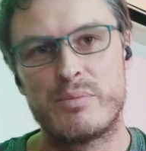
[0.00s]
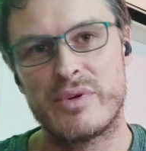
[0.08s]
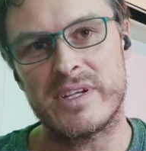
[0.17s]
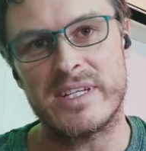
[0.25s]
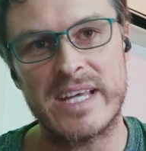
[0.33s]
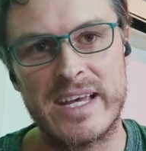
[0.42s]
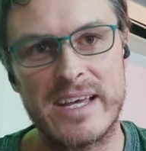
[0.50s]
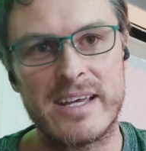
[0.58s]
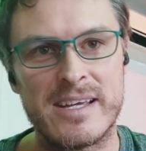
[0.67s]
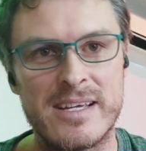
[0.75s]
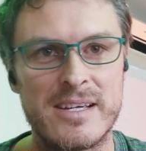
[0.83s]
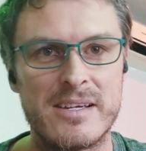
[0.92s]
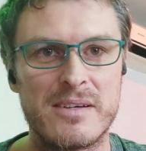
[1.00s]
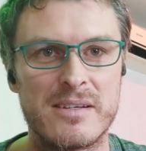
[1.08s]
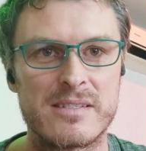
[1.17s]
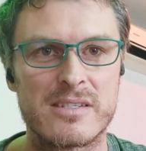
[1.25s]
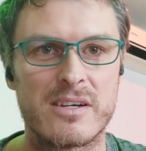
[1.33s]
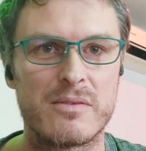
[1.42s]
But yeah,
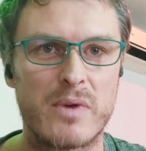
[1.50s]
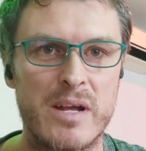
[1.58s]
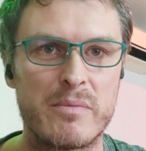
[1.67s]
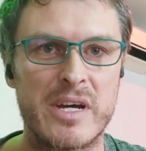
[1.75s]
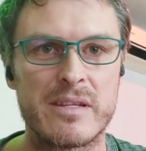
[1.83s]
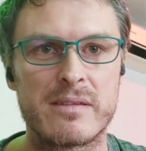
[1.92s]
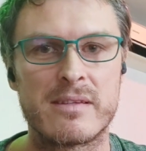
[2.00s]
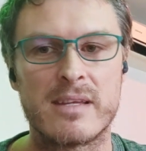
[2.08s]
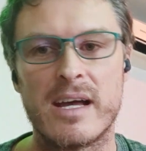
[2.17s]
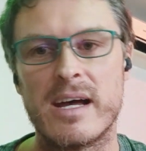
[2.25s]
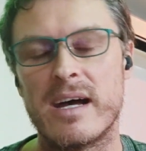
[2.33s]
so 1 month,